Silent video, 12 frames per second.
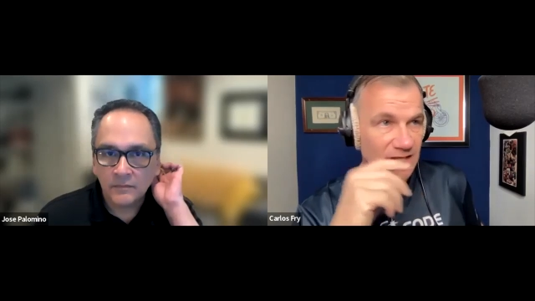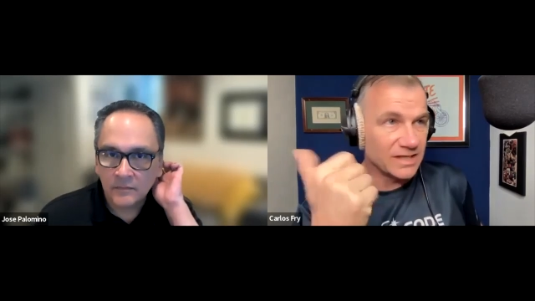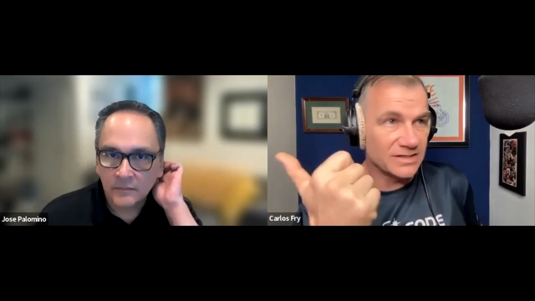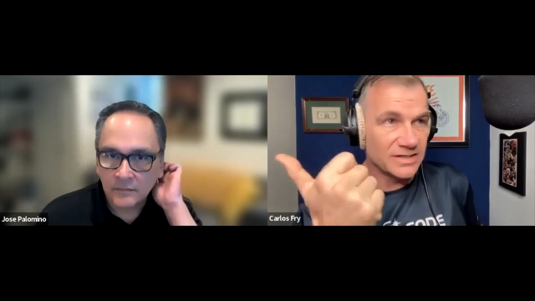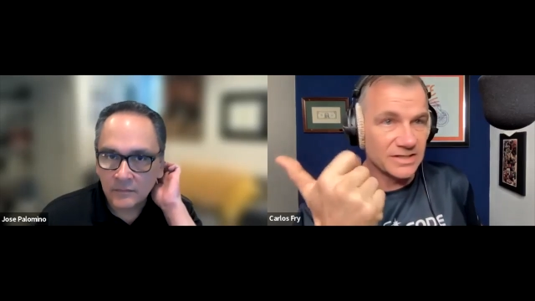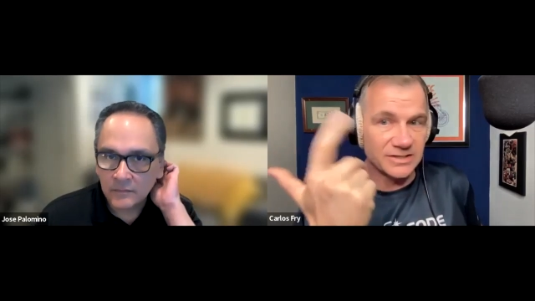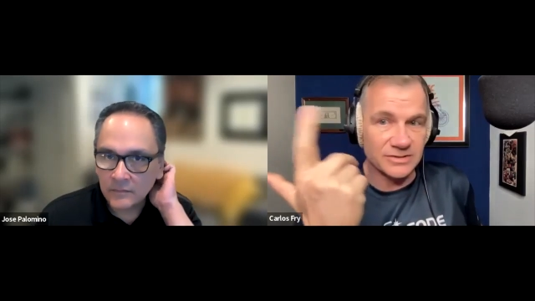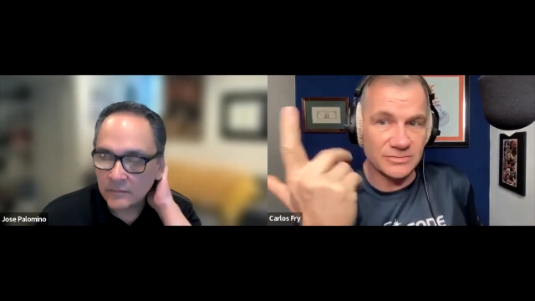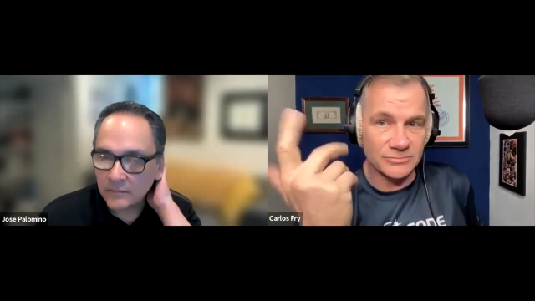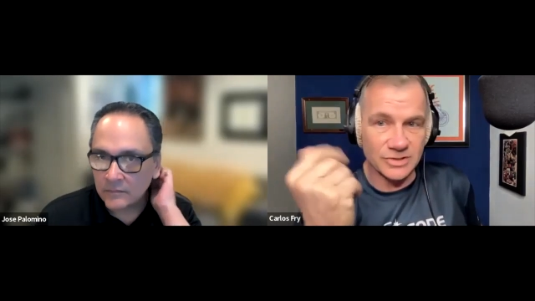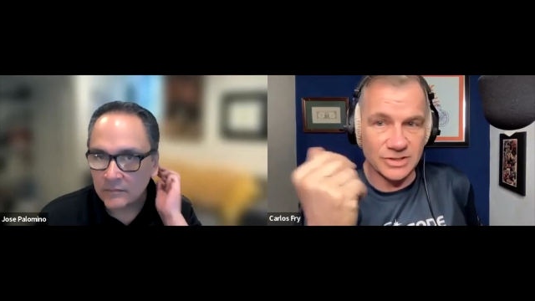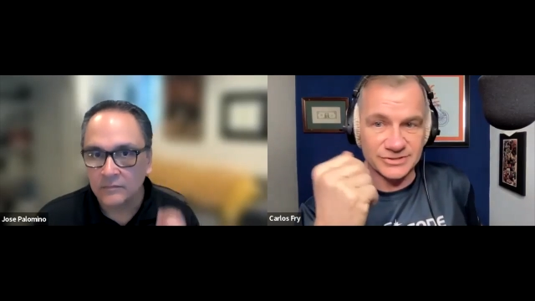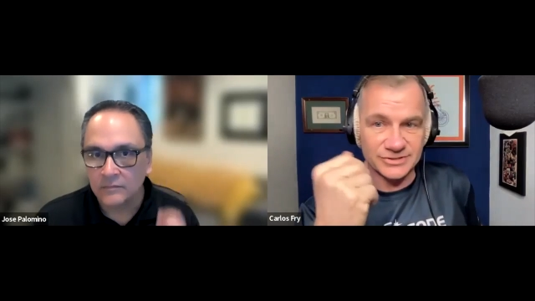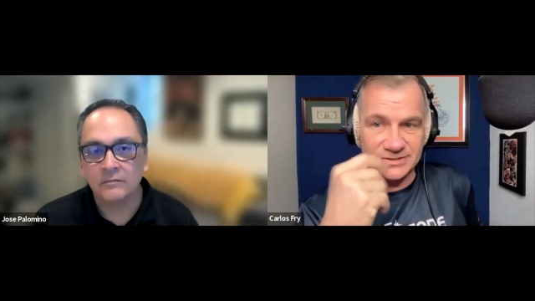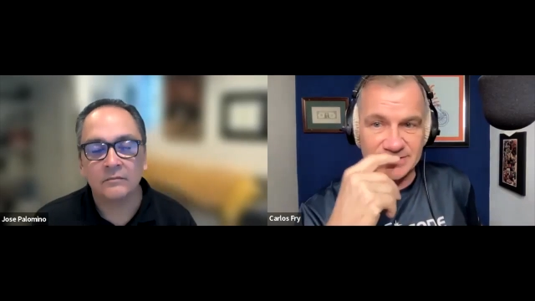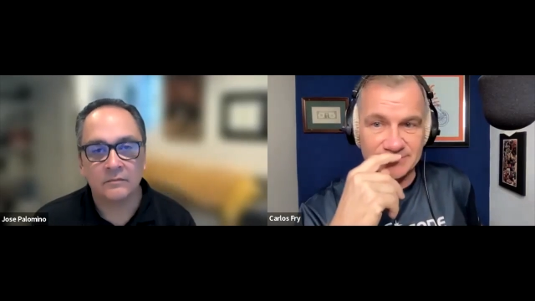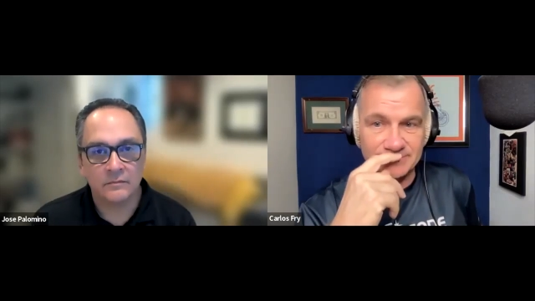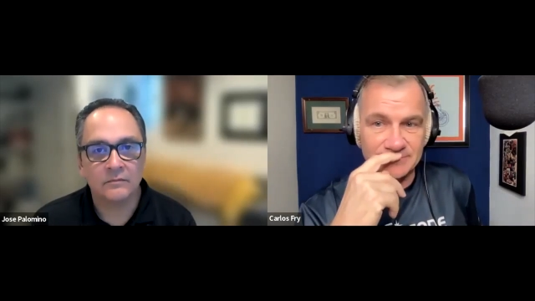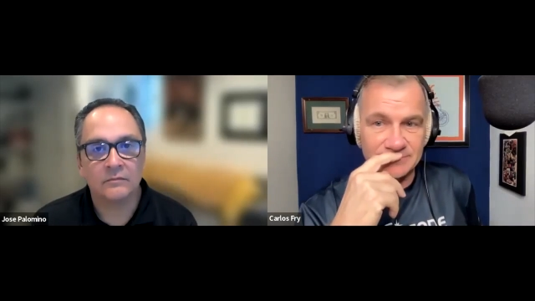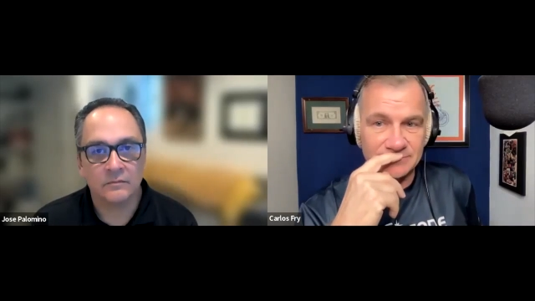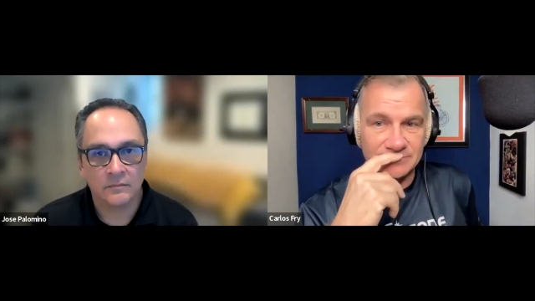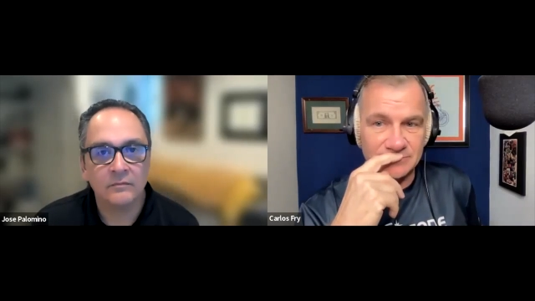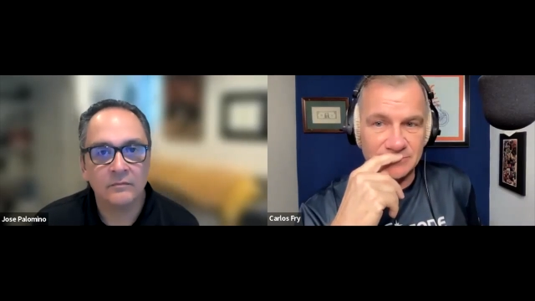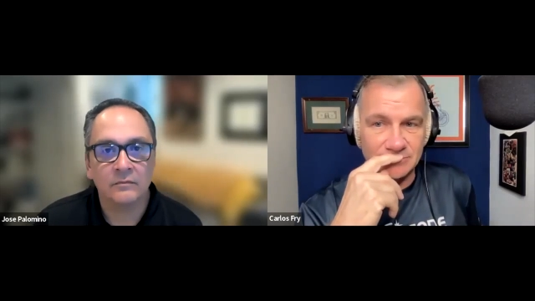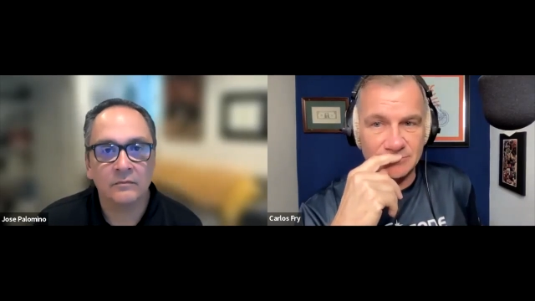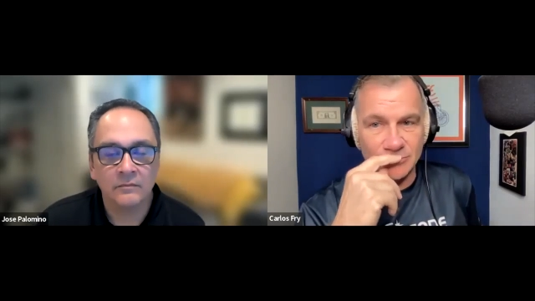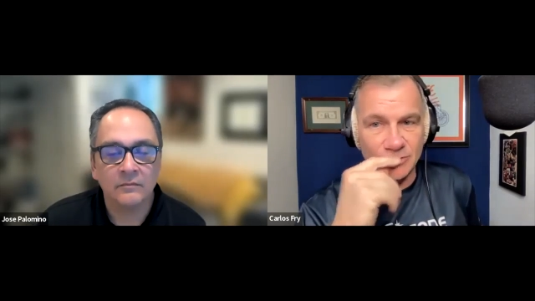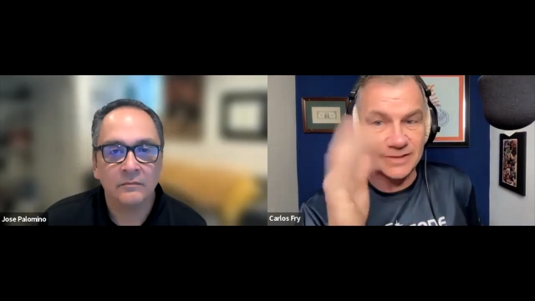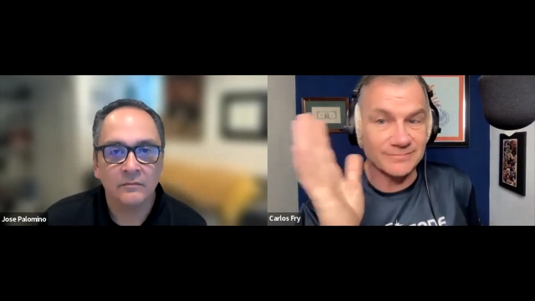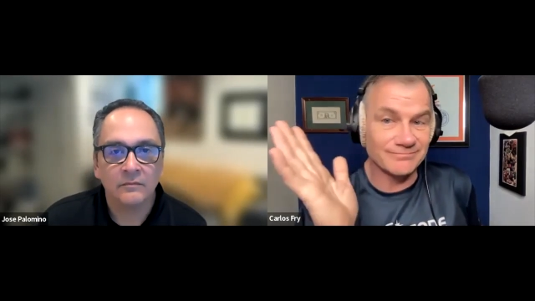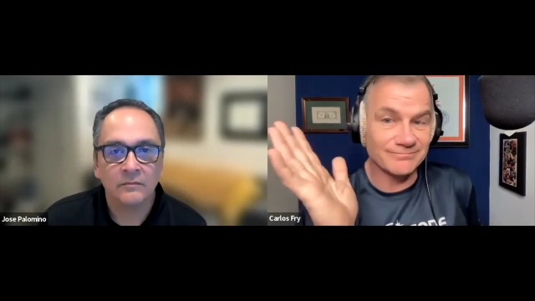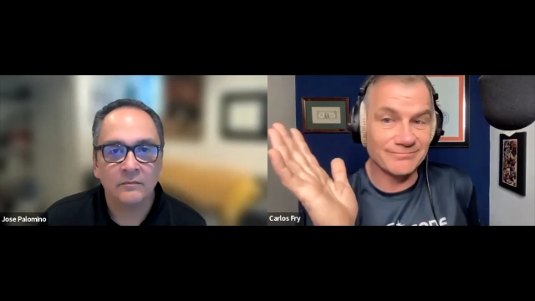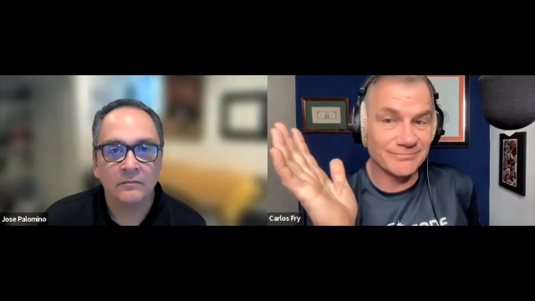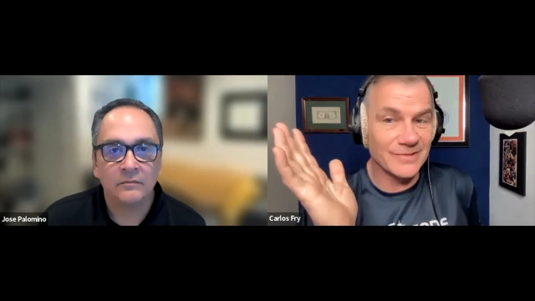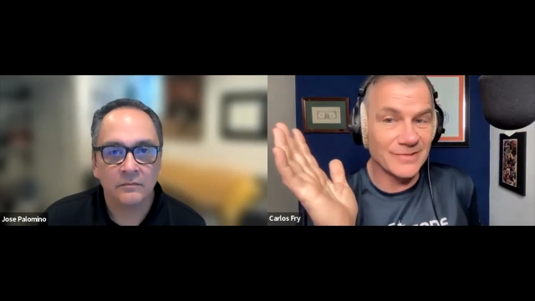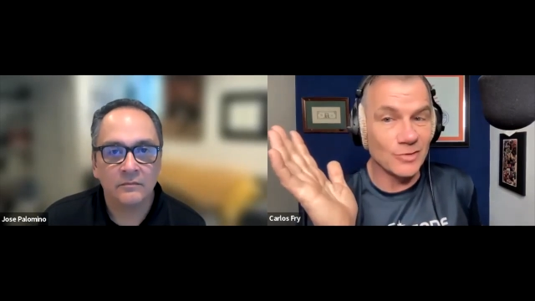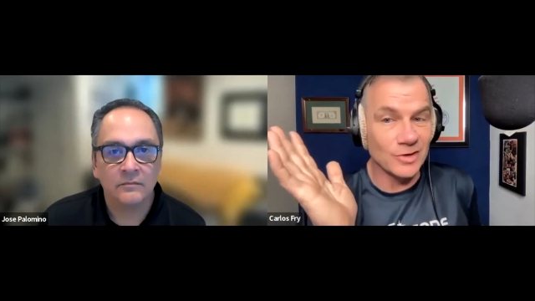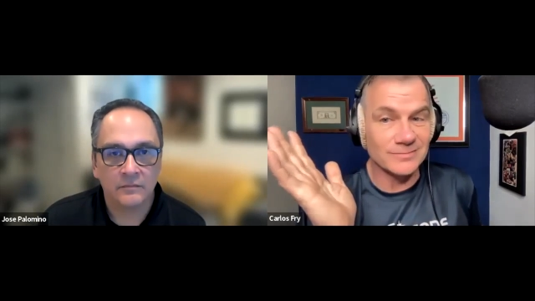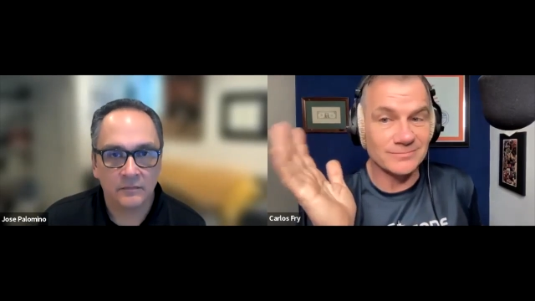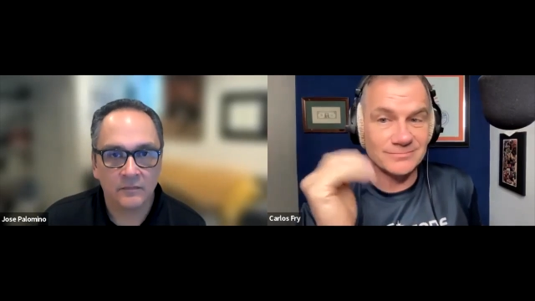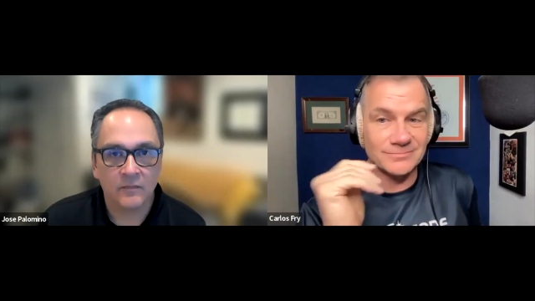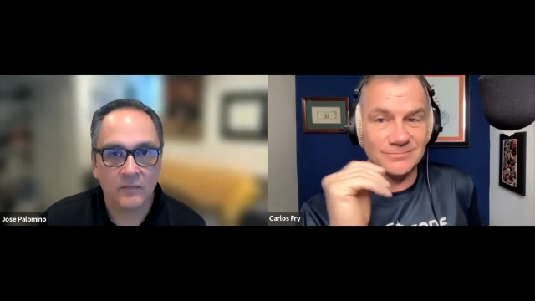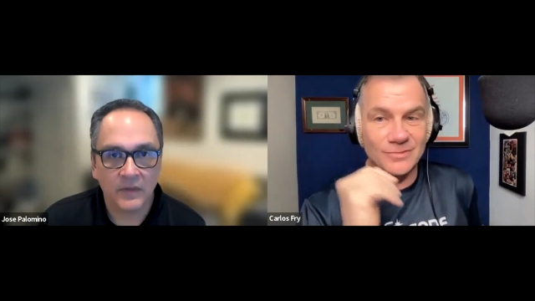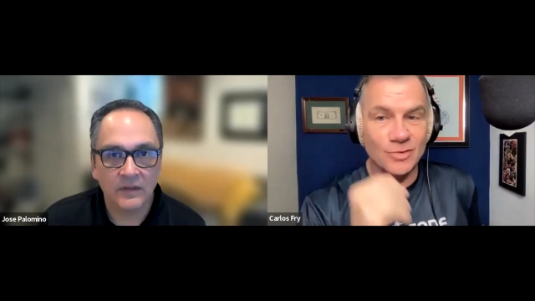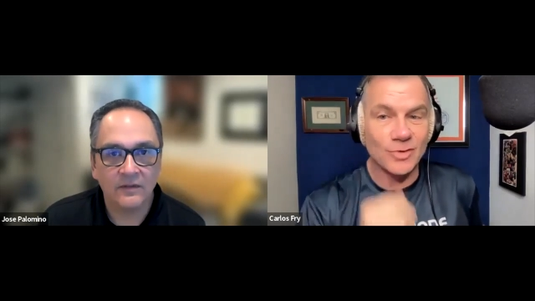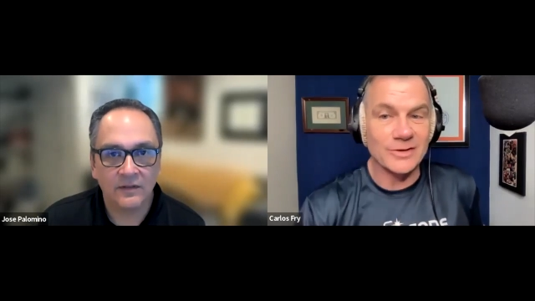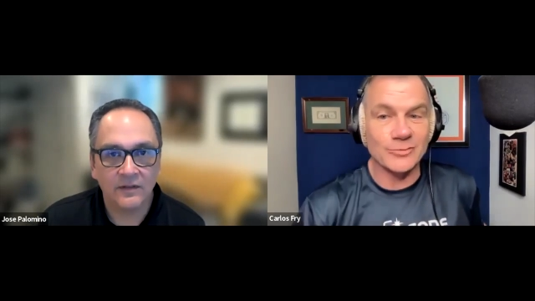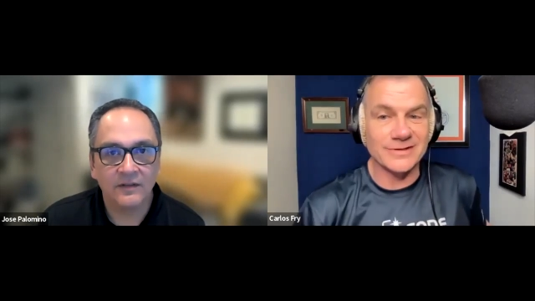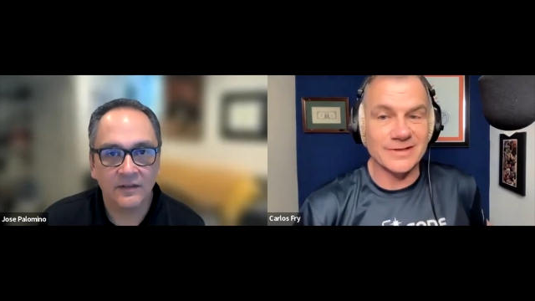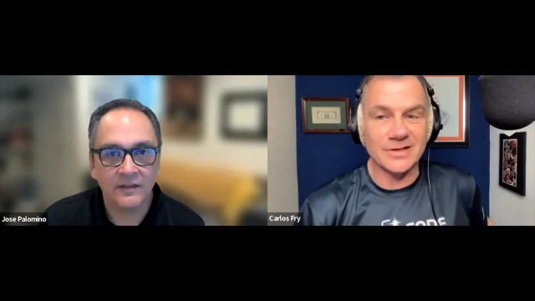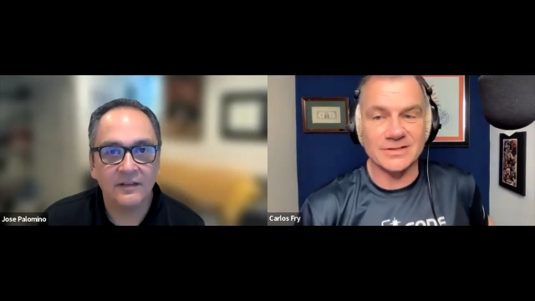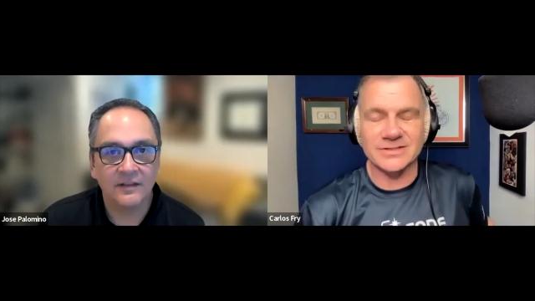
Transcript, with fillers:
Speaker 1: India, Russia, when they weren't quite what they are